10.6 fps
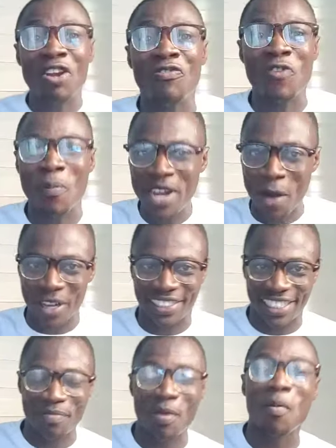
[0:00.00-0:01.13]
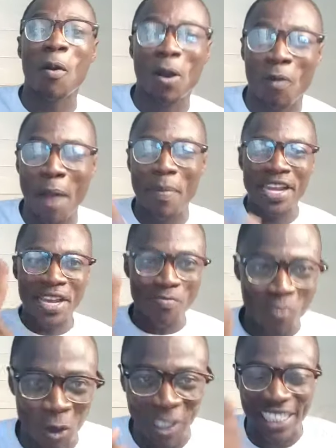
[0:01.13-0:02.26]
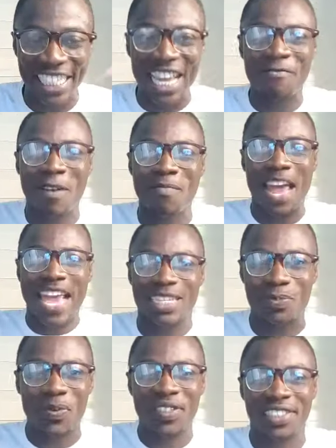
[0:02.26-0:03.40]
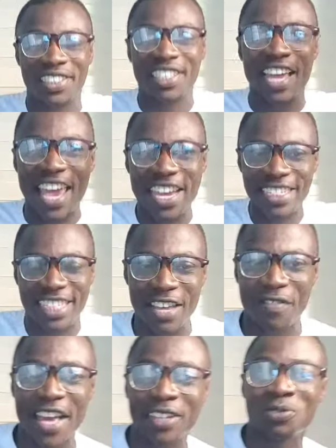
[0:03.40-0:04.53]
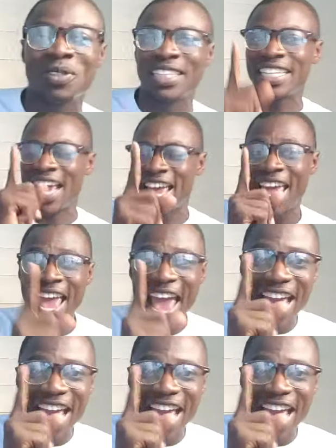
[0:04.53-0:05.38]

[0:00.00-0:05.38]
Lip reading: Ado for me na wase me ma wakwa ba de mu odin emfamla express JATV as was ne.